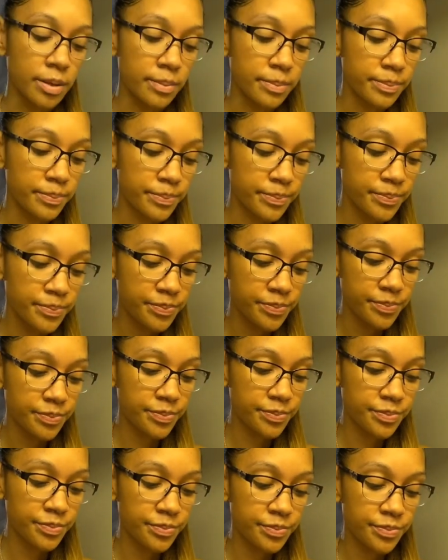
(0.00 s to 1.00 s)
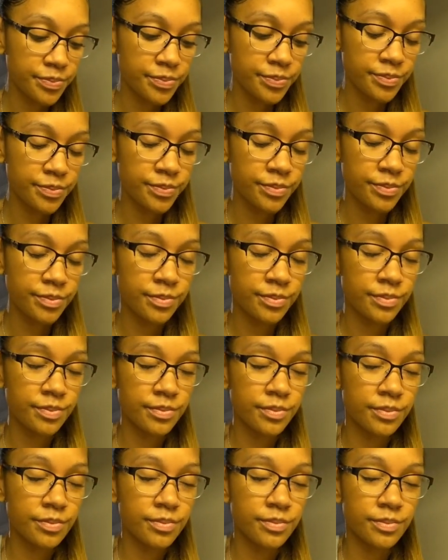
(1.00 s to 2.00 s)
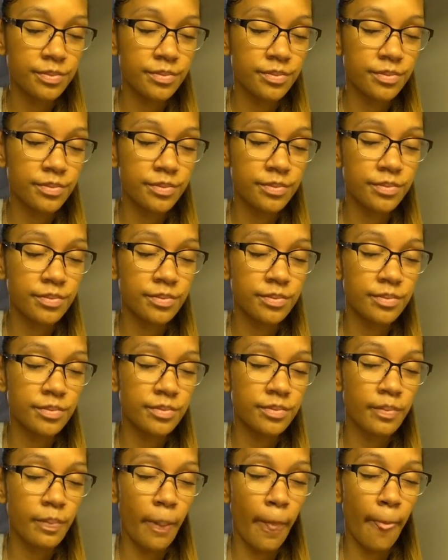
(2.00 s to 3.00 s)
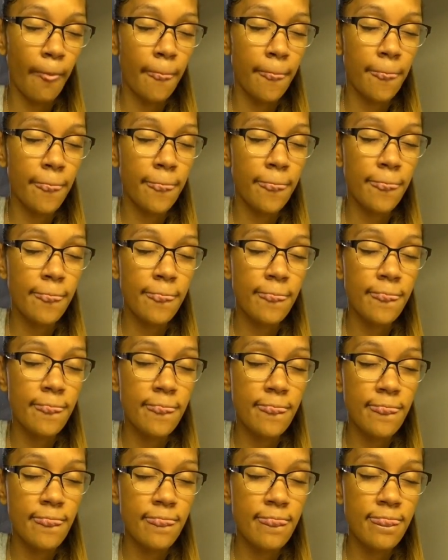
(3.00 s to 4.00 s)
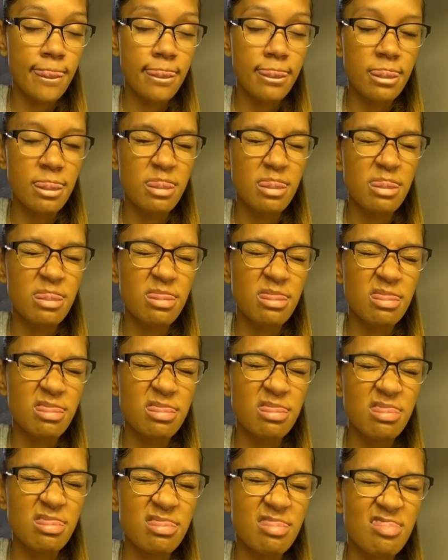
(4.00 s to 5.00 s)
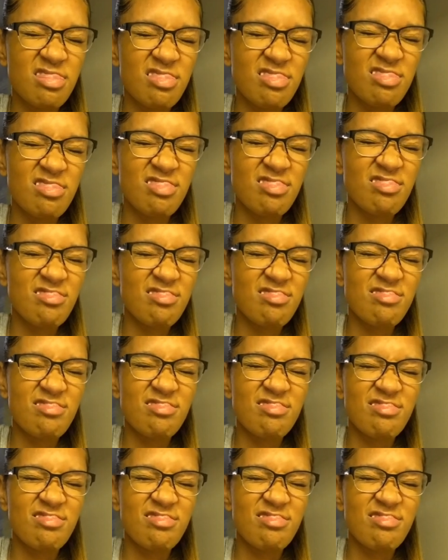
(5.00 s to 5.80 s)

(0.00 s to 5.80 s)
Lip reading: [no speech]